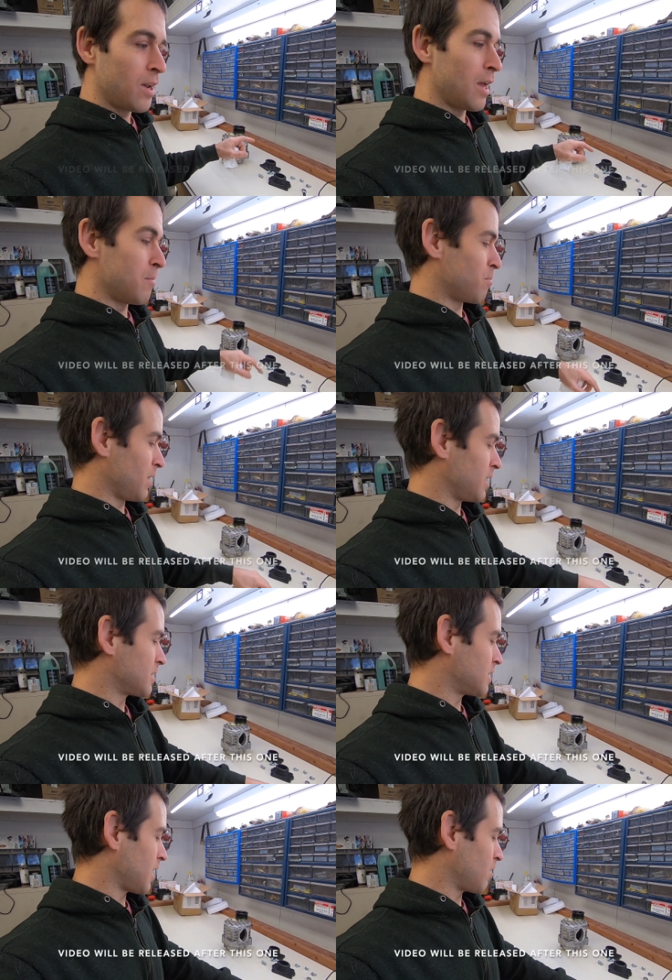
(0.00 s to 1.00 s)
a
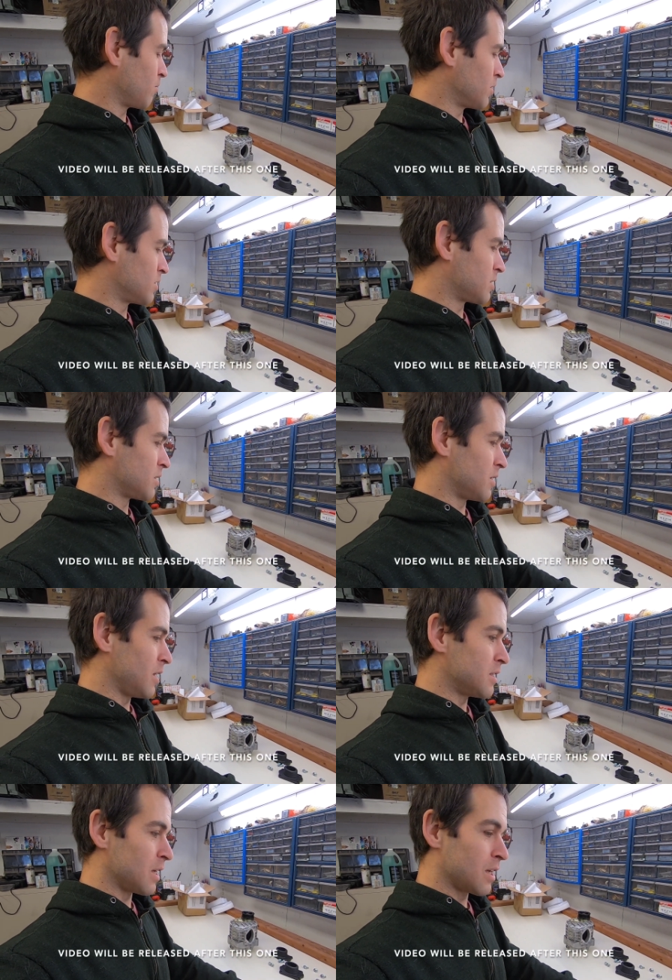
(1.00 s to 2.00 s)
place that was
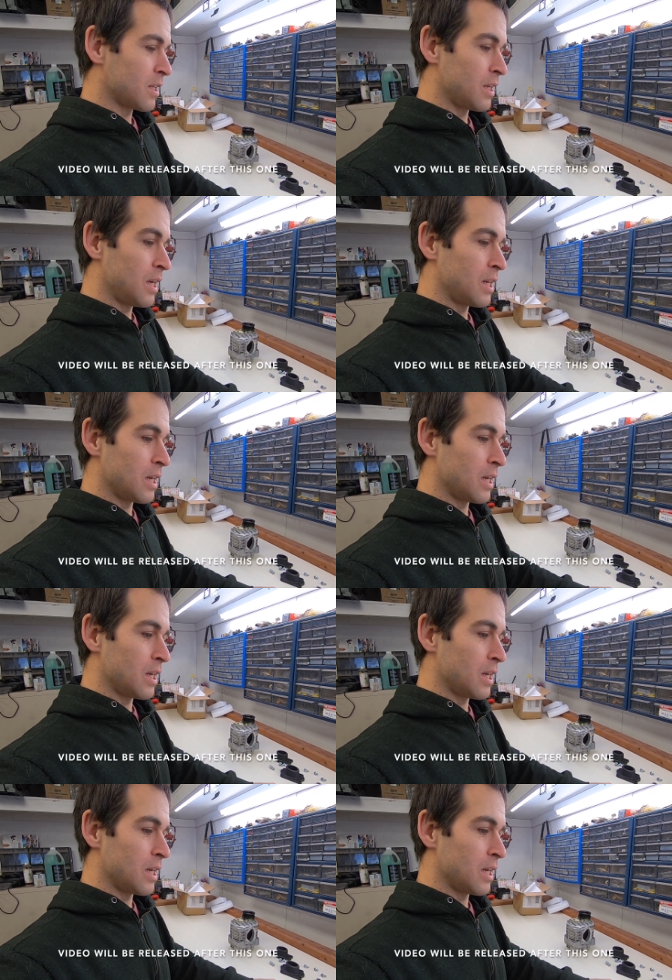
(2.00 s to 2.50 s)
nice and clean